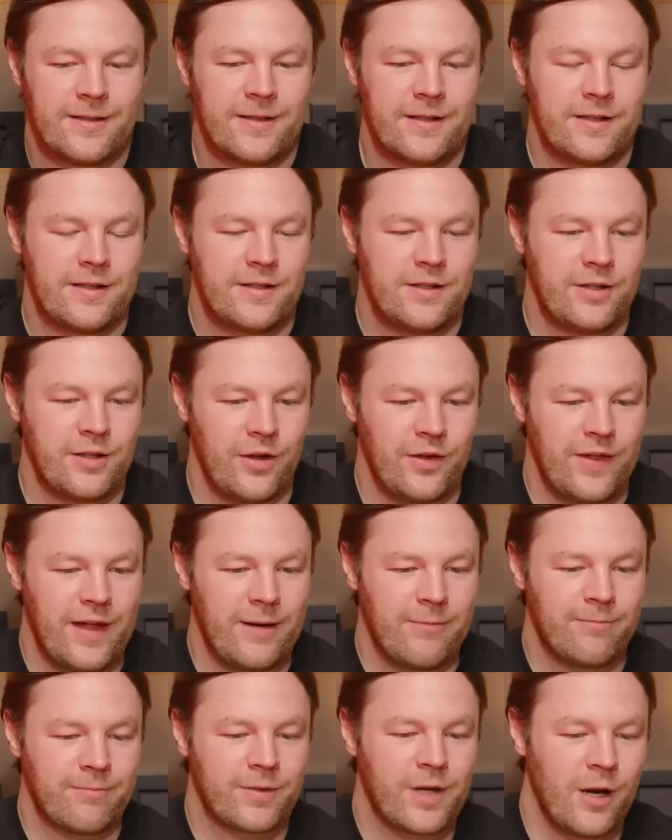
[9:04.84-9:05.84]

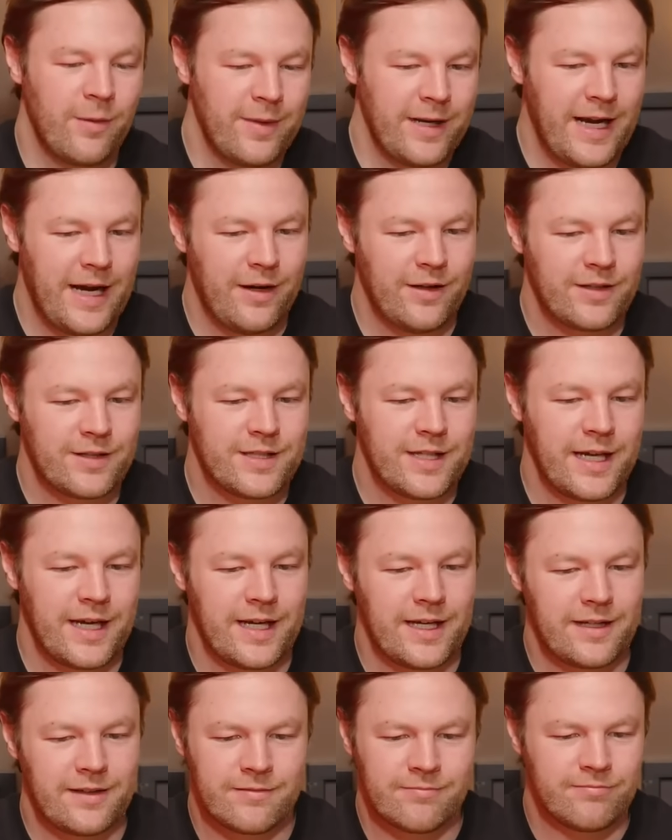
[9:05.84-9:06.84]
them coming out and
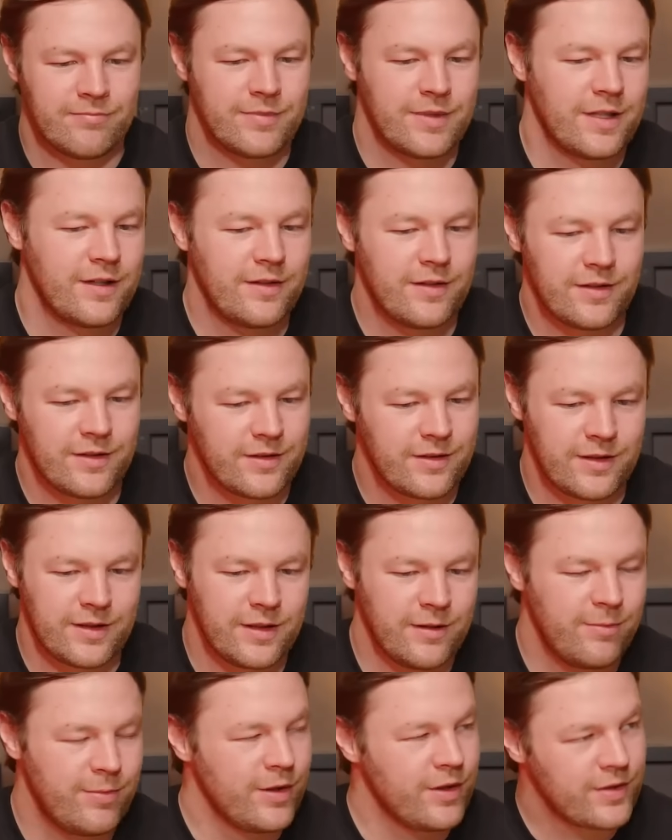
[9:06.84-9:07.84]
saying the
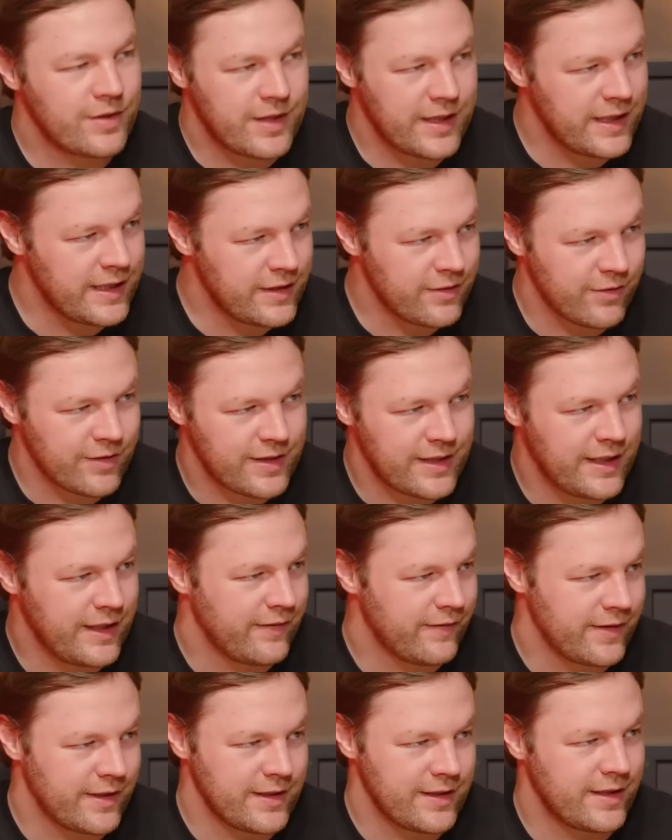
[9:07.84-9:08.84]
abuse that he's
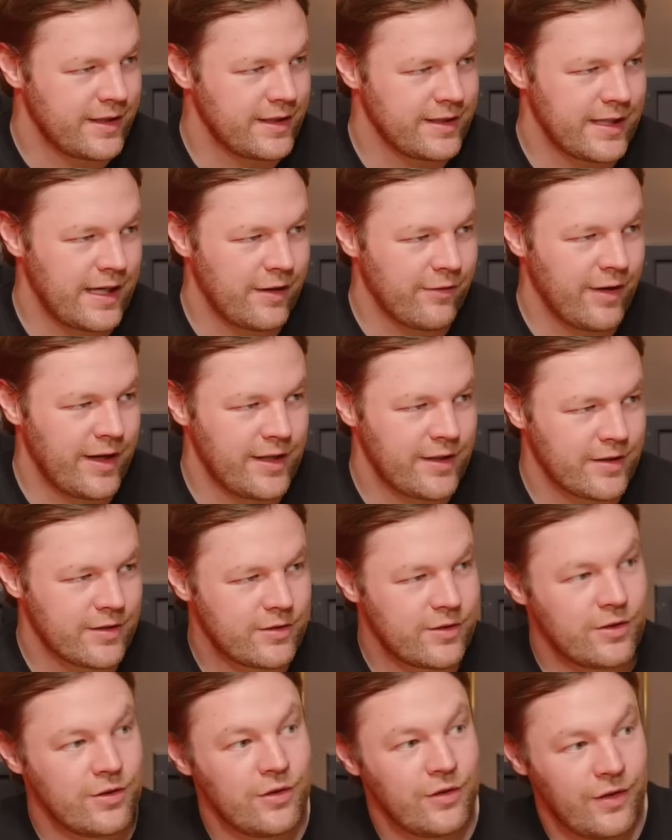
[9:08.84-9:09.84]
received is outrageous?
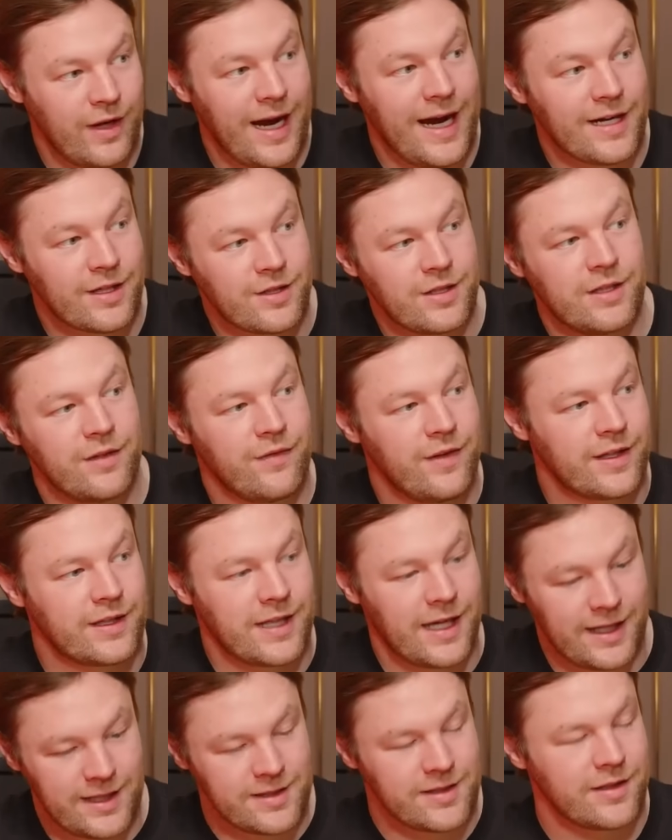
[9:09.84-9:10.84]
Do you actually think
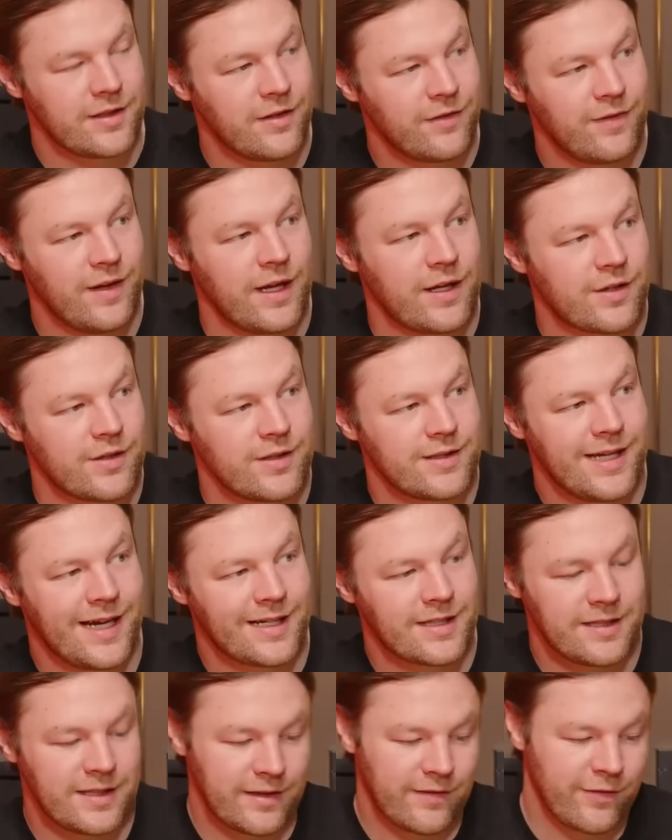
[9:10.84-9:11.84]
that is a deflection
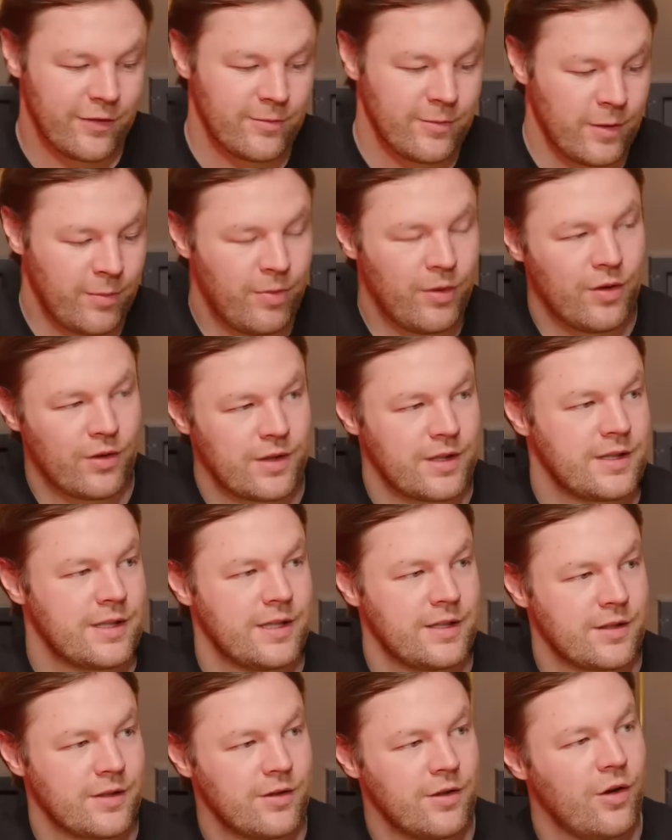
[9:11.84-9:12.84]
tactic from the poor
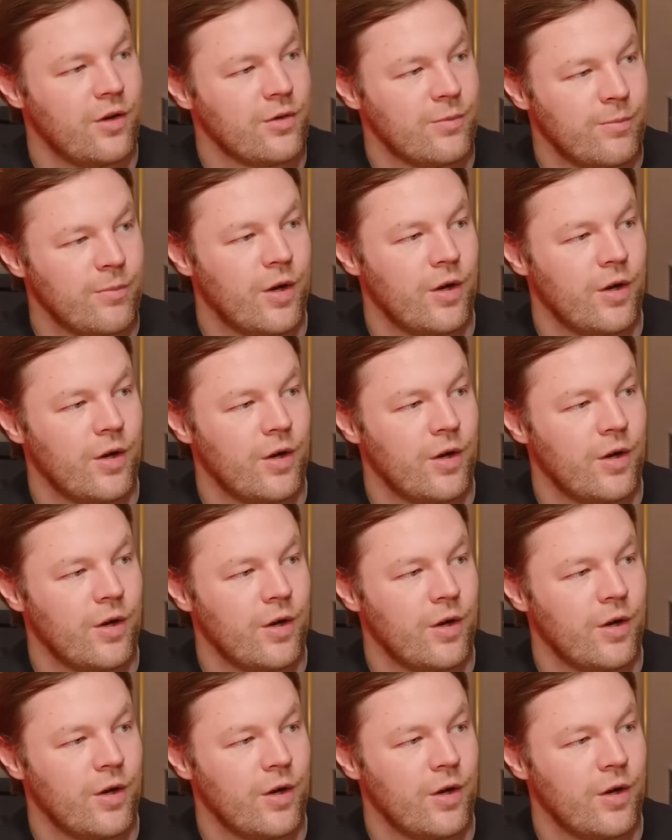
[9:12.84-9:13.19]
decision on the pitch?